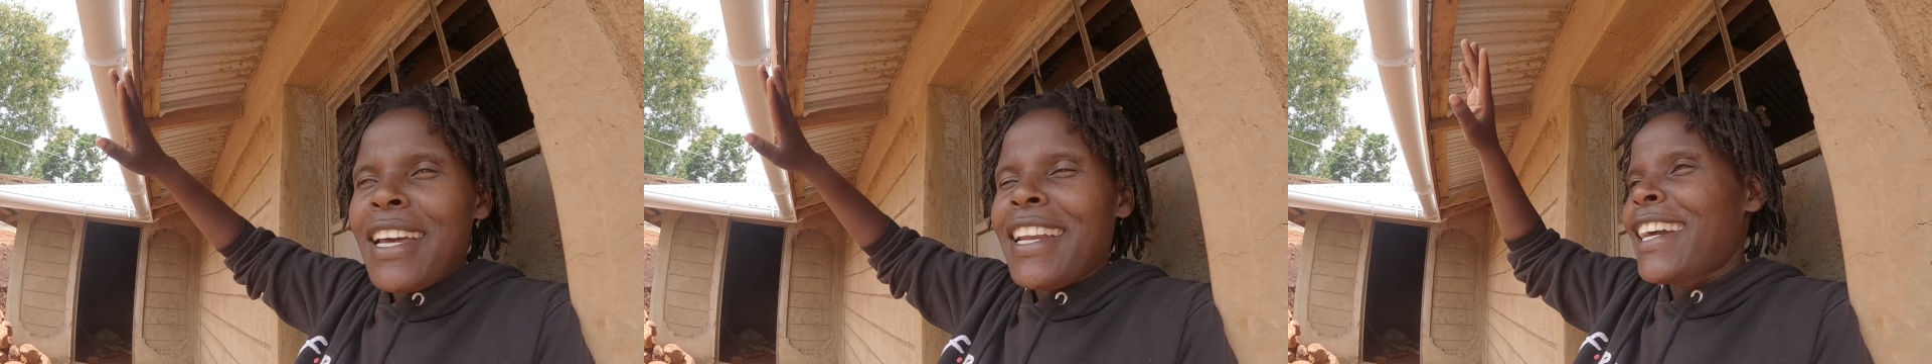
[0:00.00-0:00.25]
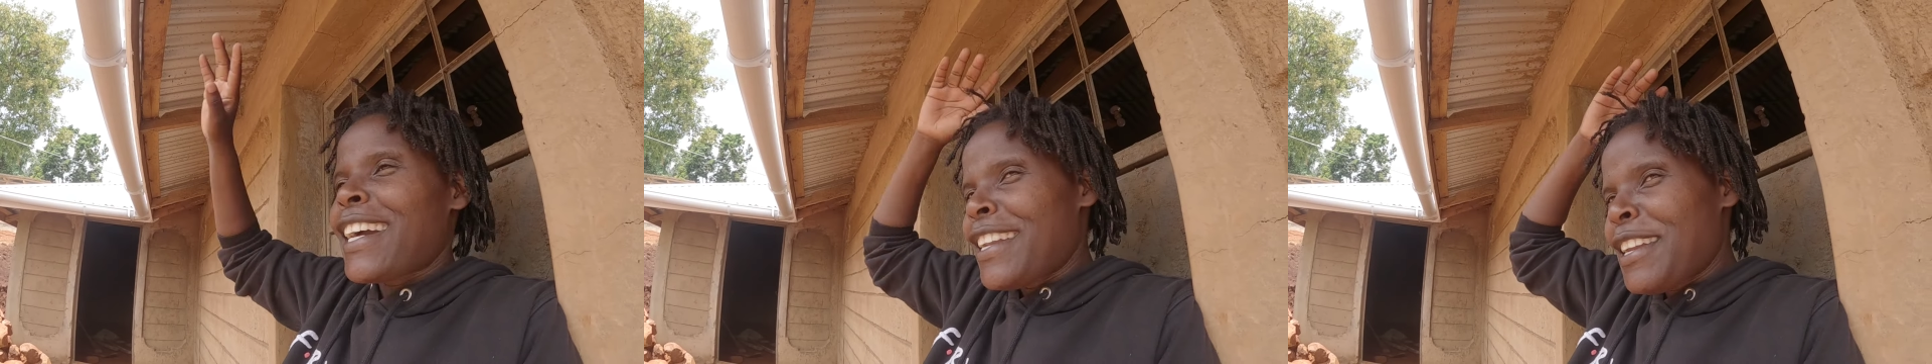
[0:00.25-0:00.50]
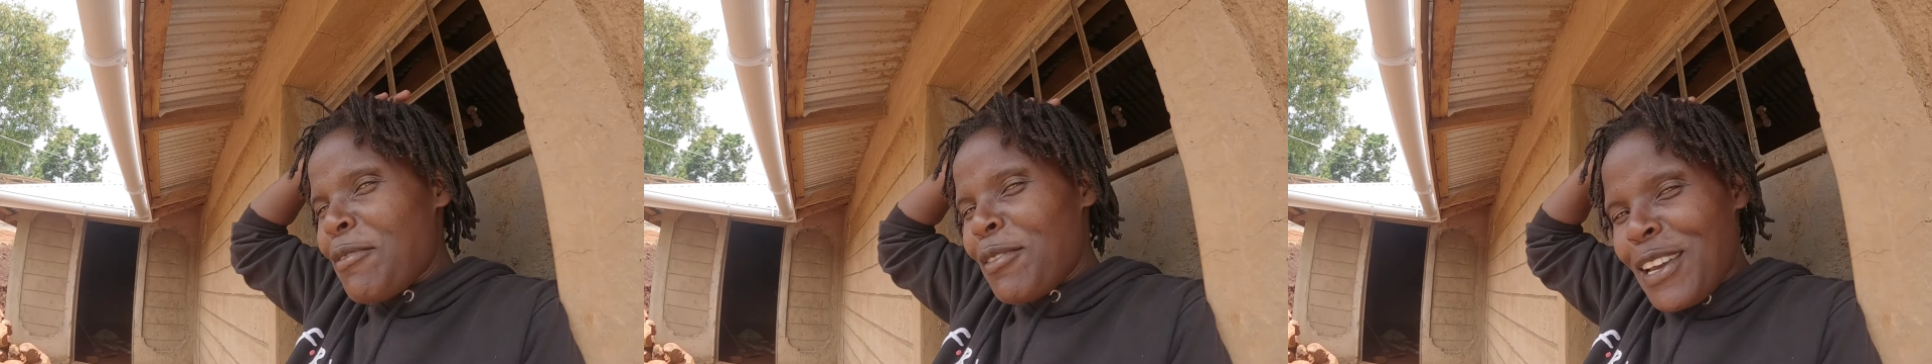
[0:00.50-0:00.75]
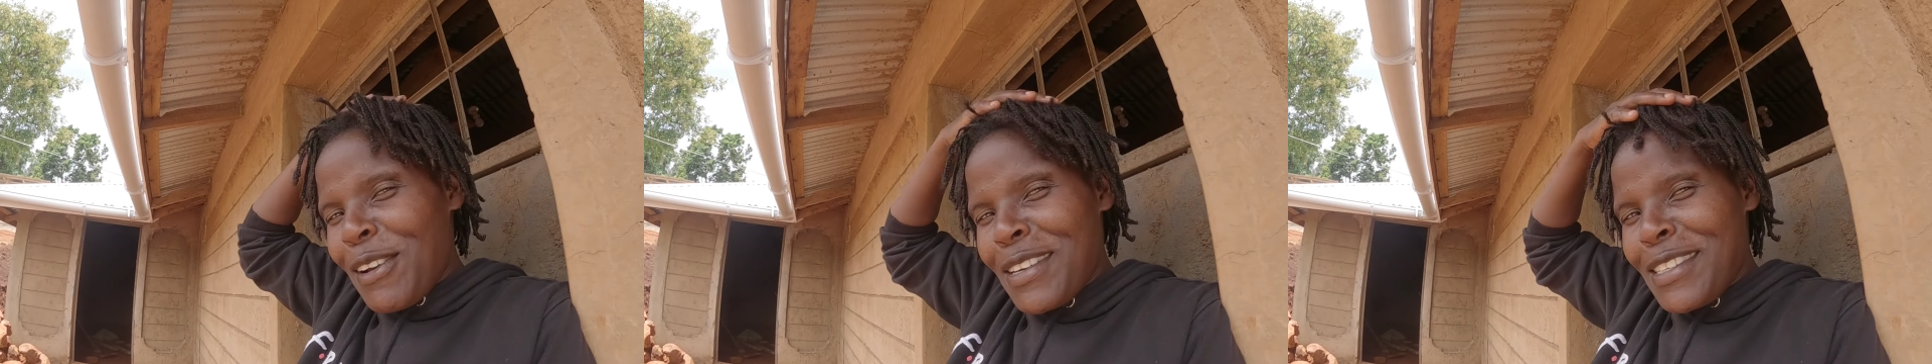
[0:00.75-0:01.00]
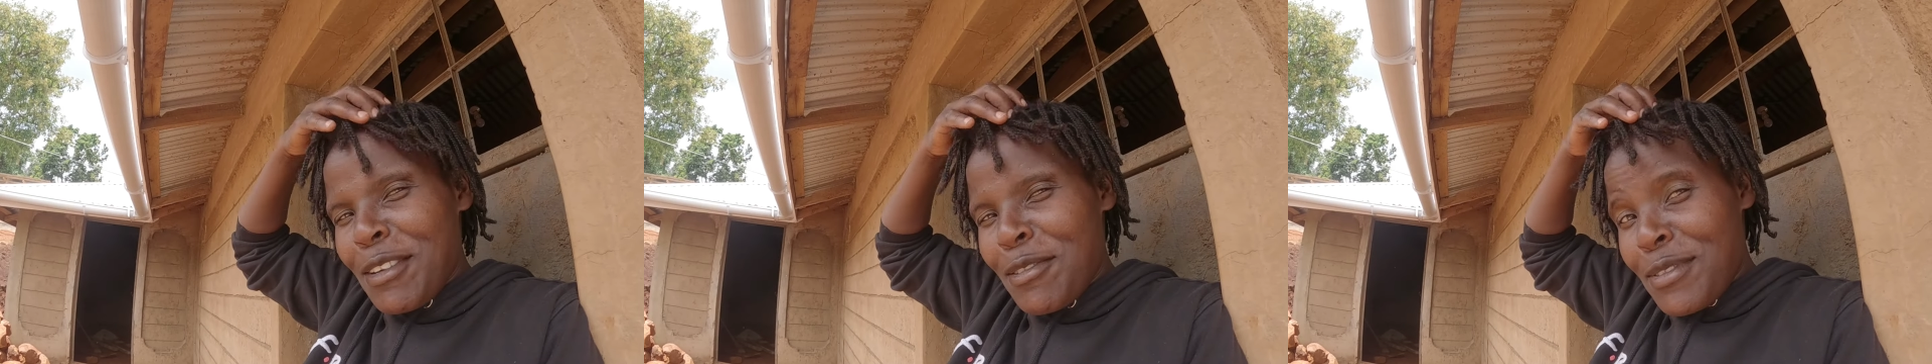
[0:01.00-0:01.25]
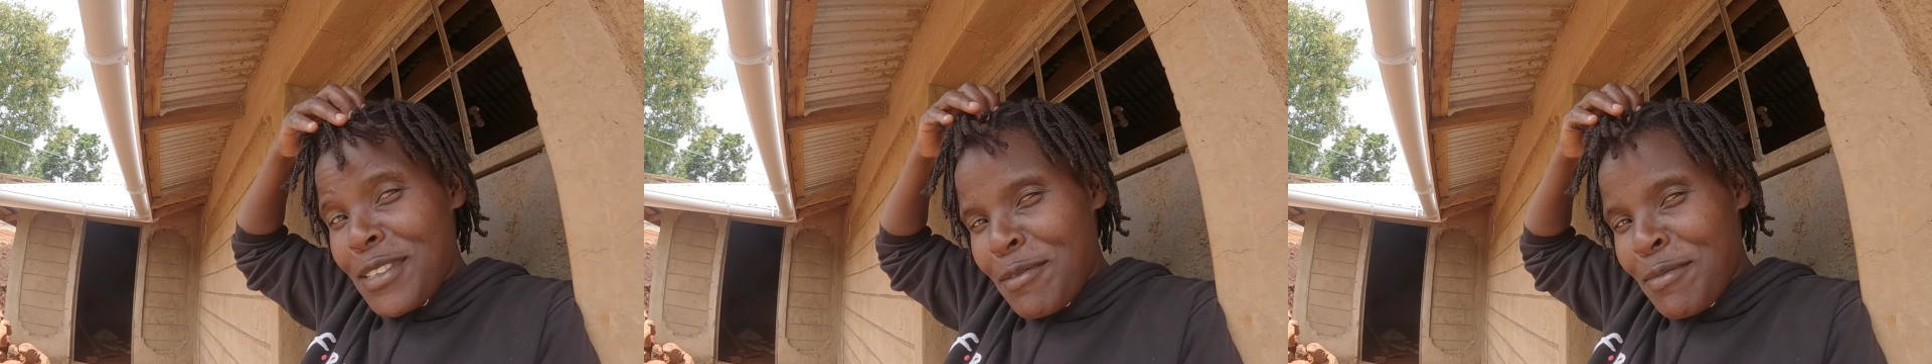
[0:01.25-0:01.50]
like, I did a video, I wanted
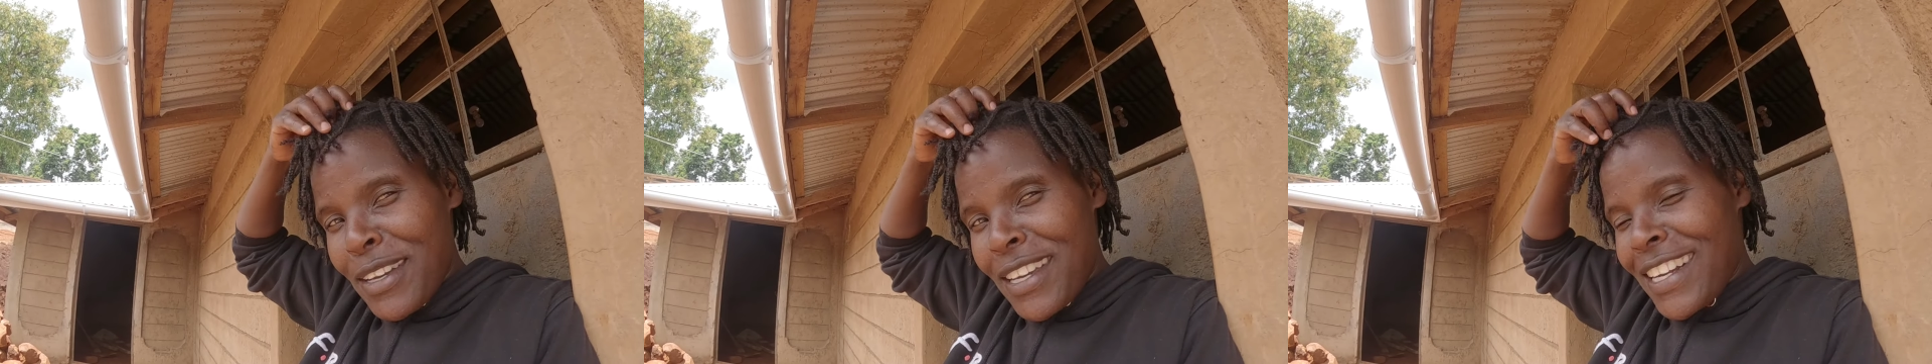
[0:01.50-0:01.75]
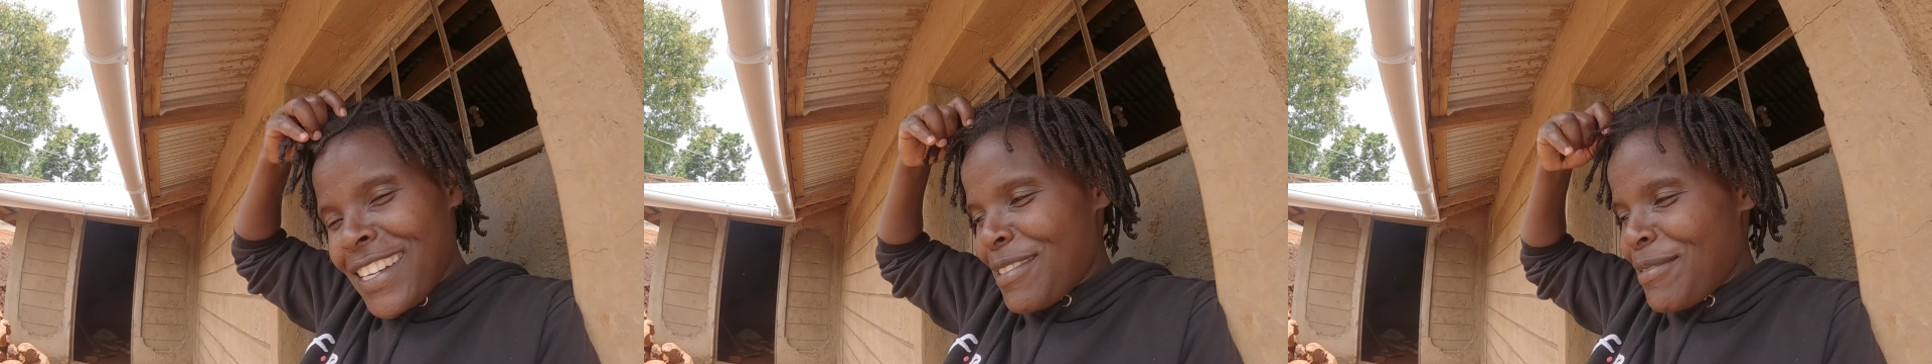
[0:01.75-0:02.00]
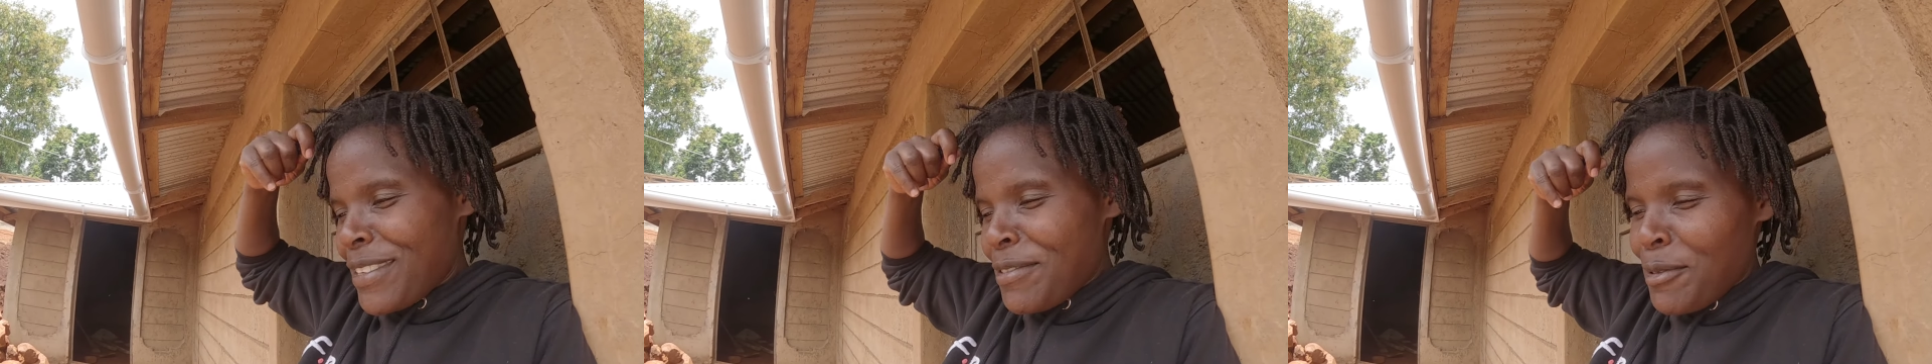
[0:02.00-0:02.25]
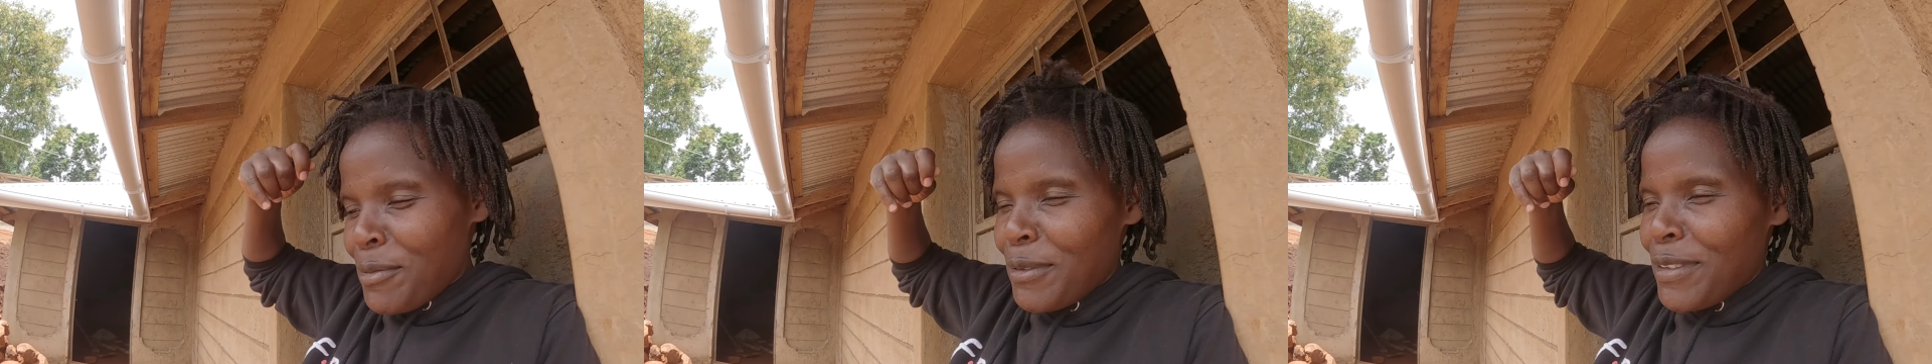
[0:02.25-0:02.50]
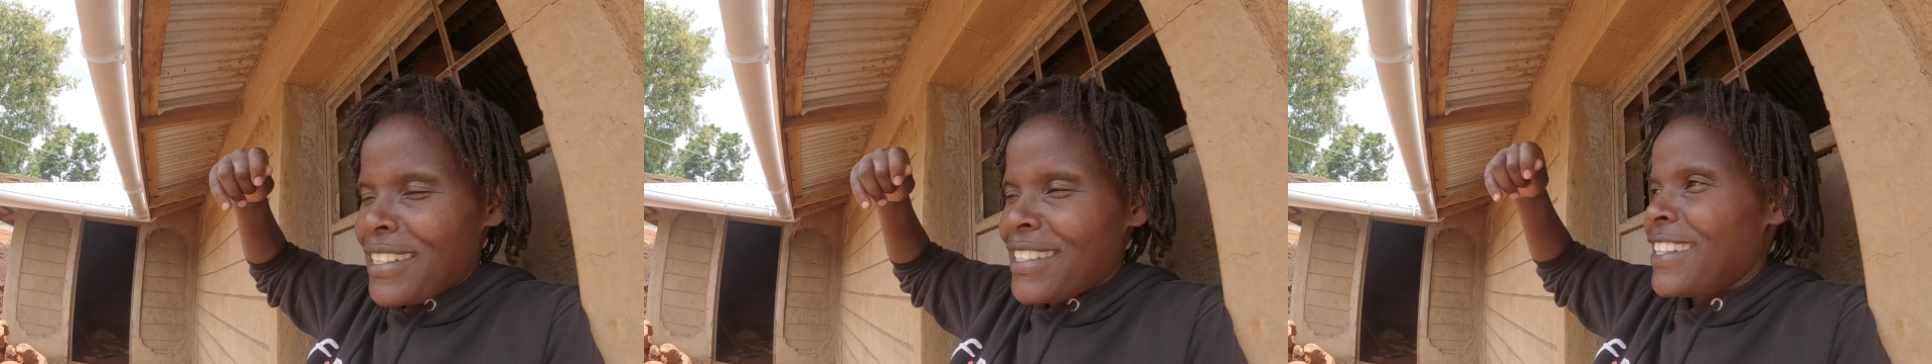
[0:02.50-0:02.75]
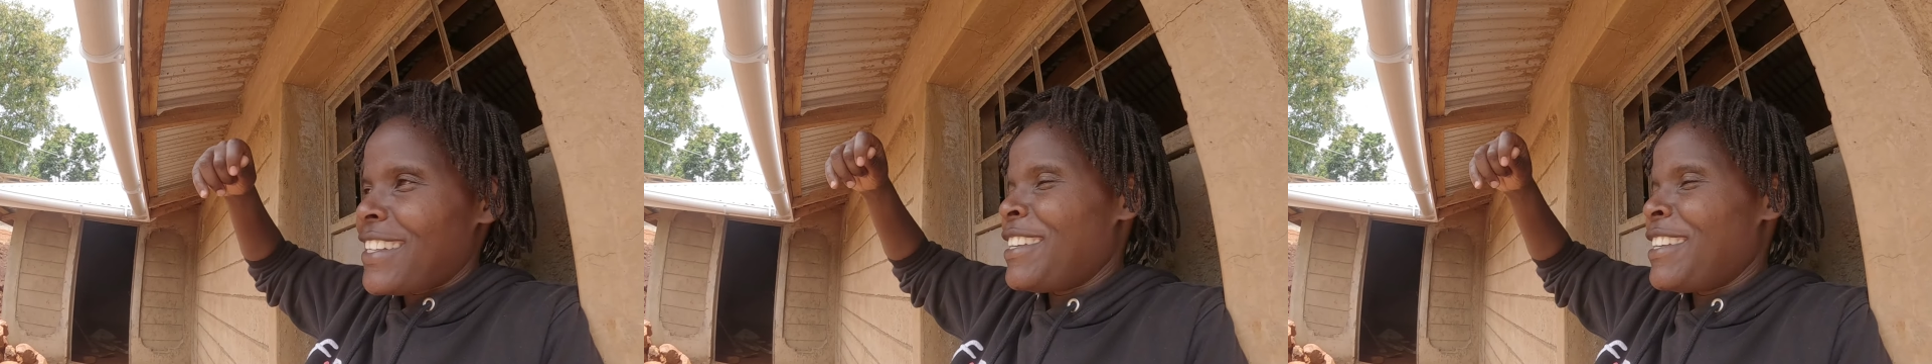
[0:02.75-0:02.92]
to shave my hair, and someone from Jamaica said,